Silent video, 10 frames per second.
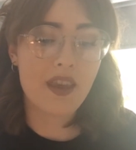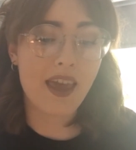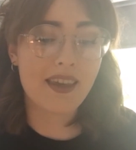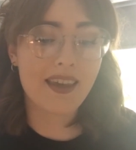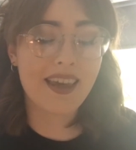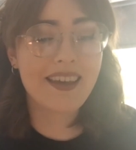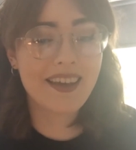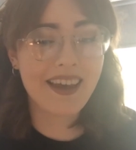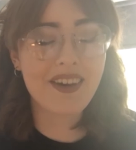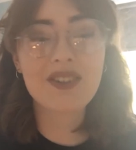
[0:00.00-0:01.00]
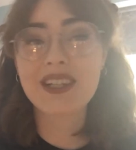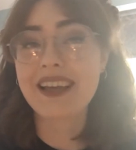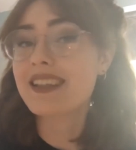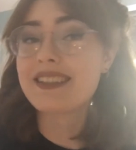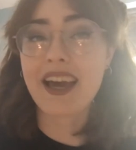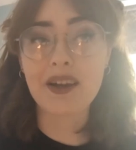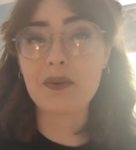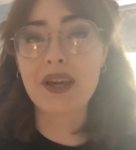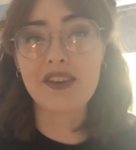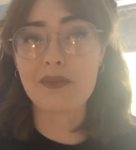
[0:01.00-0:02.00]
it got to like the
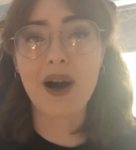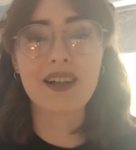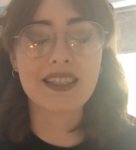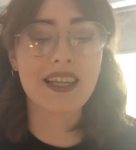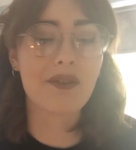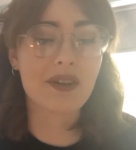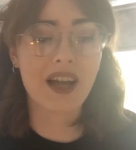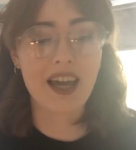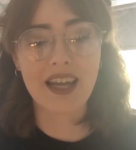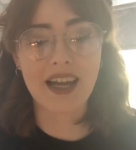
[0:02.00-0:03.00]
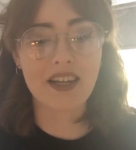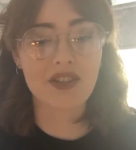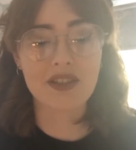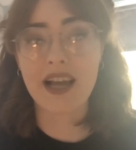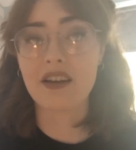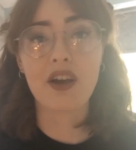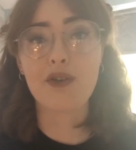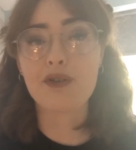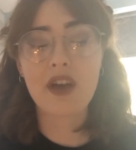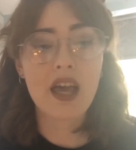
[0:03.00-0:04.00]
second week of partying every night and I just had
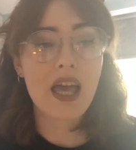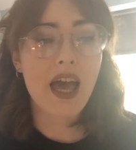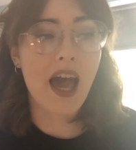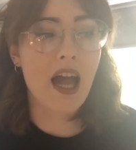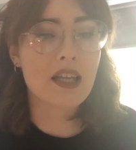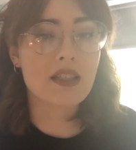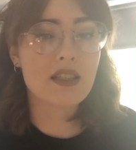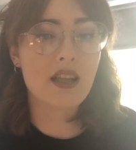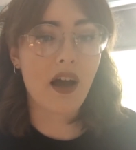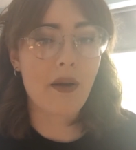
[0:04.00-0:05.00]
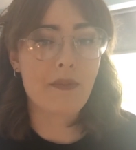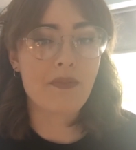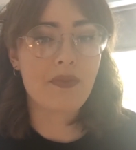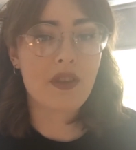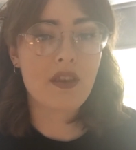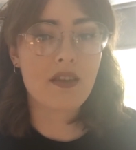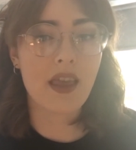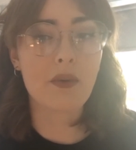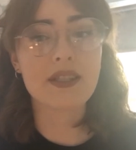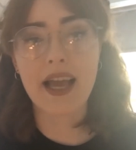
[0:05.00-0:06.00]
enough, and
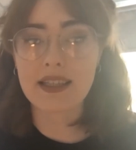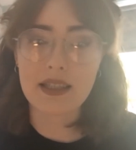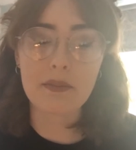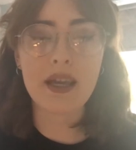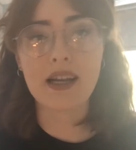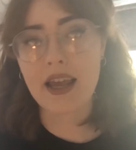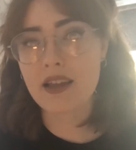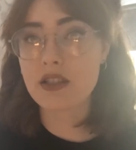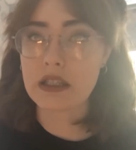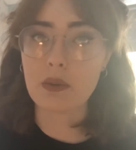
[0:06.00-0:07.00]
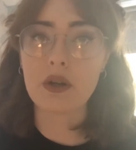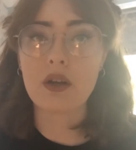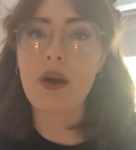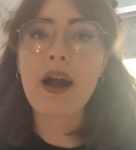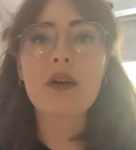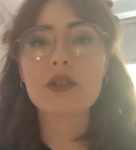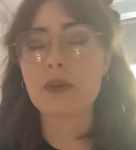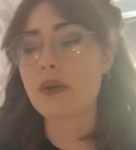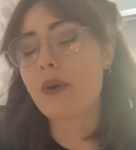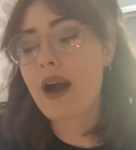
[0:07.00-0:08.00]
they were texting me like, do you want to go out? Do
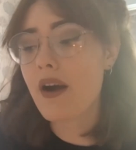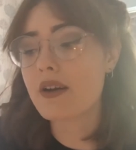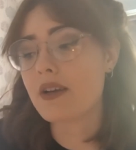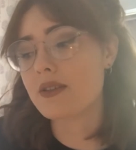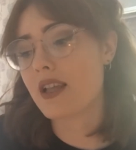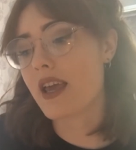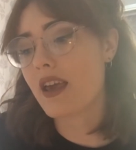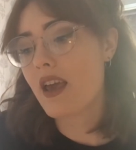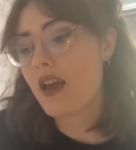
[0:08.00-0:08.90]
you want to go out? And I was like,